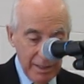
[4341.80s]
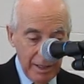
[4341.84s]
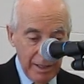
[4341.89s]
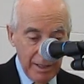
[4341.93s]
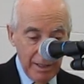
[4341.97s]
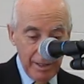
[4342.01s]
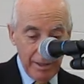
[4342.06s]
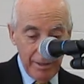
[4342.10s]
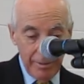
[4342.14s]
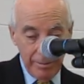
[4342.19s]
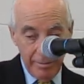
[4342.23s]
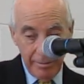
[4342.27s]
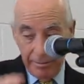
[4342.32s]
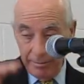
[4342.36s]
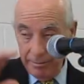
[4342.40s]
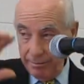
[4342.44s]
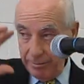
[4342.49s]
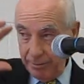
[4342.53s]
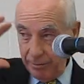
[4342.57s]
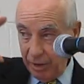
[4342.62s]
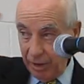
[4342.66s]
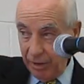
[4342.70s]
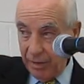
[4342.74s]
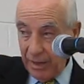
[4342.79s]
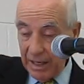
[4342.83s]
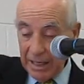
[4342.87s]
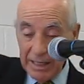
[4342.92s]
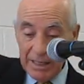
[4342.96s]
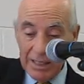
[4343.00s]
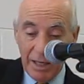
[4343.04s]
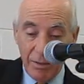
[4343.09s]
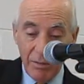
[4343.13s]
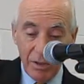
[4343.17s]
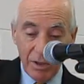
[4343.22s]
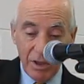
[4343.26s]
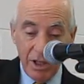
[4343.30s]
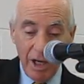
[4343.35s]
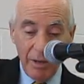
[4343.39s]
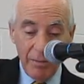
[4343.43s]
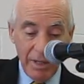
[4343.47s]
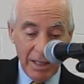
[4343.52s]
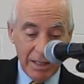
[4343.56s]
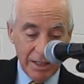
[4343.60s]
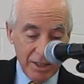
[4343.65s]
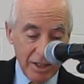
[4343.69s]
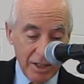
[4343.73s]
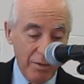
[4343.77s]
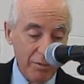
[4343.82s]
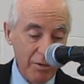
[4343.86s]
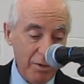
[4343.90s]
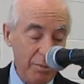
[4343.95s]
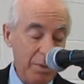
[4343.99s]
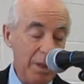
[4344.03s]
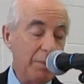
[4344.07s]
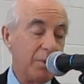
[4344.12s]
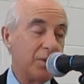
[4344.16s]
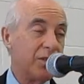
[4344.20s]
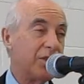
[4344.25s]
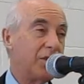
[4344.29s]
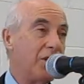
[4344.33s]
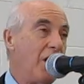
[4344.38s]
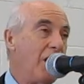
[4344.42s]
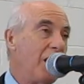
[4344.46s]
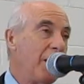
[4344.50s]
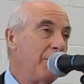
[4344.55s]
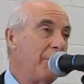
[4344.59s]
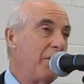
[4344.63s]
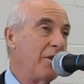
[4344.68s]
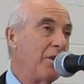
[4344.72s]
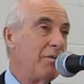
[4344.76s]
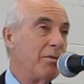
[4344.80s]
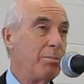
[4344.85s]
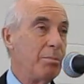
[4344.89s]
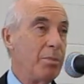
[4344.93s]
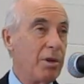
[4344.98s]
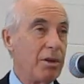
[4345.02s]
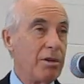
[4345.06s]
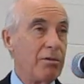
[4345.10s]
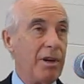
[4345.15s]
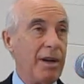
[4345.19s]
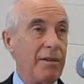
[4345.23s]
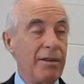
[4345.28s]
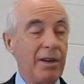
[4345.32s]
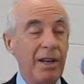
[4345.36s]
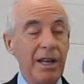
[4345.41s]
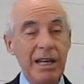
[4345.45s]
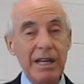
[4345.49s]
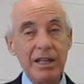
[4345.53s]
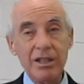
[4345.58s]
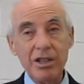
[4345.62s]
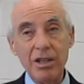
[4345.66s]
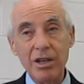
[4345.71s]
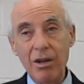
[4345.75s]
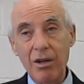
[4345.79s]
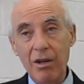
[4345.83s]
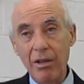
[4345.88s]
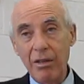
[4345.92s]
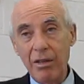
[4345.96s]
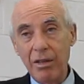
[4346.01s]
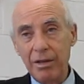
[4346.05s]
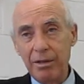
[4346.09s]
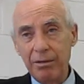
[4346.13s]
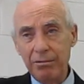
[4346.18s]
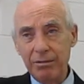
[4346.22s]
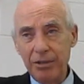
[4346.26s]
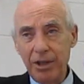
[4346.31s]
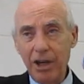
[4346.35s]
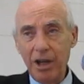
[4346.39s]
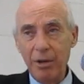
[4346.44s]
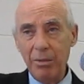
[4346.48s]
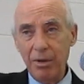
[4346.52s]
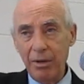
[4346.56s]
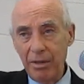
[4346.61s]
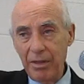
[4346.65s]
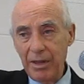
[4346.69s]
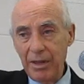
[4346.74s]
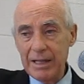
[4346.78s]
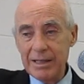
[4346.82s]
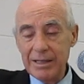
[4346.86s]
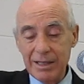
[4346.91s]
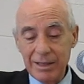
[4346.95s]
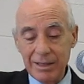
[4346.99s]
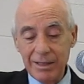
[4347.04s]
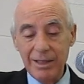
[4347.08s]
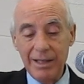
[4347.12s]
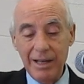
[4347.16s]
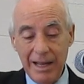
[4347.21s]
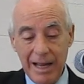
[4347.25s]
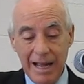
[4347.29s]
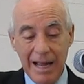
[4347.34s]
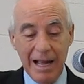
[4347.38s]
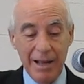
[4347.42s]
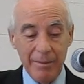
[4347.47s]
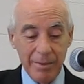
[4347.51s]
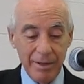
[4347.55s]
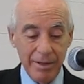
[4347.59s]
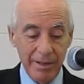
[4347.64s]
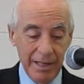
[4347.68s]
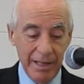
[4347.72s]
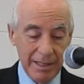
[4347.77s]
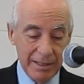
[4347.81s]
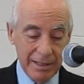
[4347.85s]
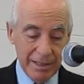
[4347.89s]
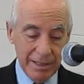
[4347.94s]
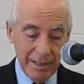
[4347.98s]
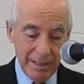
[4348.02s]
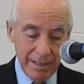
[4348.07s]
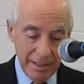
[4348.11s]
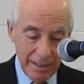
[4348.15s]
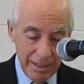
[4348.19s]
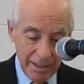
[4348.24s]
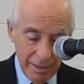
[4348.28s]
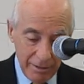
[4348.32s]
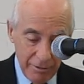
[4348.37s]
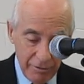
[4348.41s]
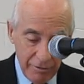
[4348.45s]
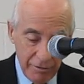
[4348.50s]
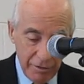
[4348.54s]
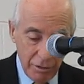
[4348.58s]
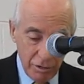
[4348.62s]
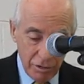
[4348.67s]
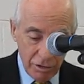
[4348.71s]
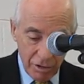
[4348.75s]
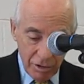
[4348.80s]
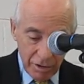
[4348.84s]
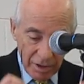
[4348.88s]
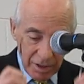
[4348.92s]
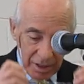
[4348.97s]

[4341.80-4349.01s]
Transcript: um, the things that will come, that stuff. When people talk about the book of Revelation and all the terrible things that's going to happen, that's future